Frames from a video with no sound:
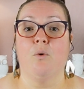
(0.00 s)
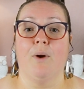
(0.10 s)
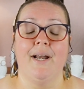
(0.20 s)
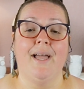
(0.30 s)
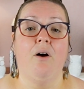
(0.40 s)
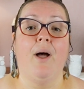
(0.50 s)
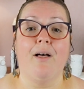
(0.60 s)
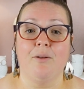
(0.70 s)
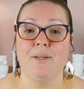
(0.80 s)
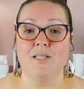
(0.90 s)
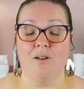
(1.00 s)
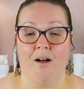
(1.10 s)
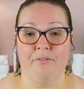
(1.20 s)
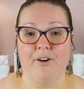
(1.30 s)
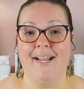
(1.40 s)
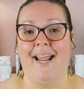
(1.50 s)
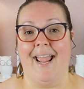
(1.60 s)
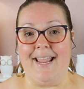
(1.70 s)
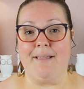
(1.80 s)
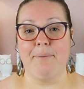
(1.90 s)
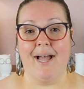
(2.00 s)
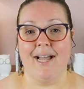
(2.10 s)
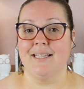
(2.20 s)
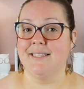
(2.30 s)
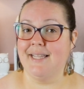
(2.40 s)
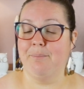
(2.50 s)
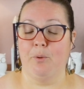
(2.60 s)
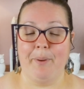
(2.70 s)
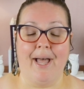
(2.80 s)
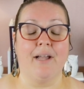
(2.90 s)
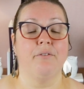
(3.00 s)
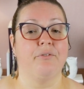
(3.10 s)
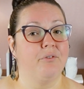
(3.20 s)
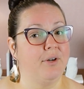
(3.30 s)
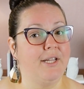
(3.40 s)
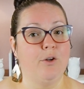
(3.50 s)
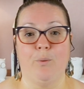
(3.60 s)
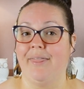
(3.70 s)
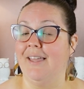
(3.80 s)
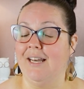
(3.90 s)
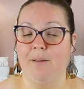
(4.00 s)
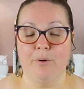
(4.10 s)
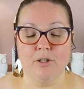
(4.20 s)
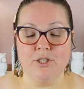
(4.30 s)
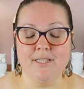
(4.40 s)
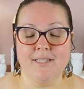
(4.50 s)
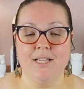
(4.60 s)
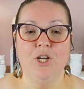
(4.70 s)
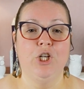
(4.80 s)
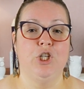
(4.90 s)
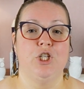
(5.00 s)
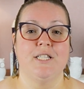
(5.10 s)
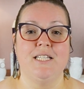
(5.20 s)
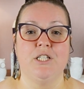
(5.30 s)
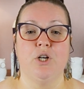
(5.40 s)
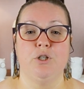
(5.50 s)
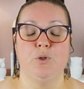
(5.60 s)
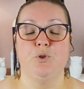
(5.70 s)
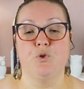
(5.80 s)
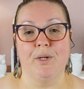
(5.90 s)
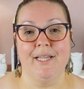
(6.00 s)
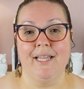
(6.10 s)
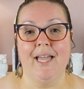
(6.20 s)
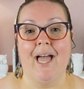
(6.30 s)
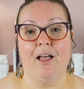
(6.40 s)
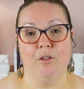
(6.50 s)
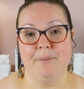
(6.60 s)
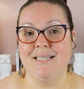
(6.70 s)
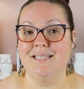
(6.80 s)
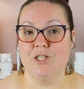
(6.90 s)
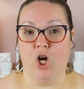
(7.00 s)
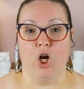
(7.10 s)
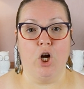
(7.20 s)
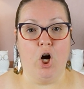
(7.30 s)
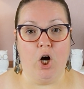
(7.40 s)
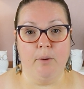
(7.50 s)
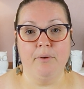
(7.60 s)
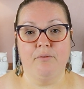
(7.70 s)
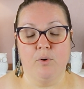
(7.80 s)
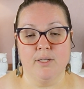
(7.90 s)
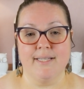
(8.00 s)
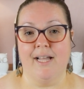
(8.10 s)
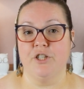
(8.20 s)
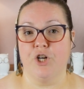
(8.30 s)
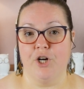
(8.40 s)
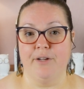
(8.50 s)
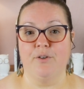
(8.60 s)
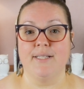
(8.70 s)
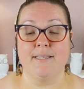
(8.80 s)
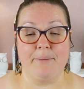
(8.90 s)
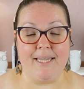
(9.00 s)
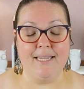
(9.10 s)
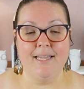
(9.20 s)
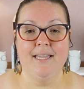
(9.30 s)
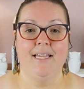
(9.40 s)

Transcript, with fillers: Right now, LMNT's offering an 8-pack sample pack free with any purchase. You just need to go to drinklmnt.com forward slash carnivorous me.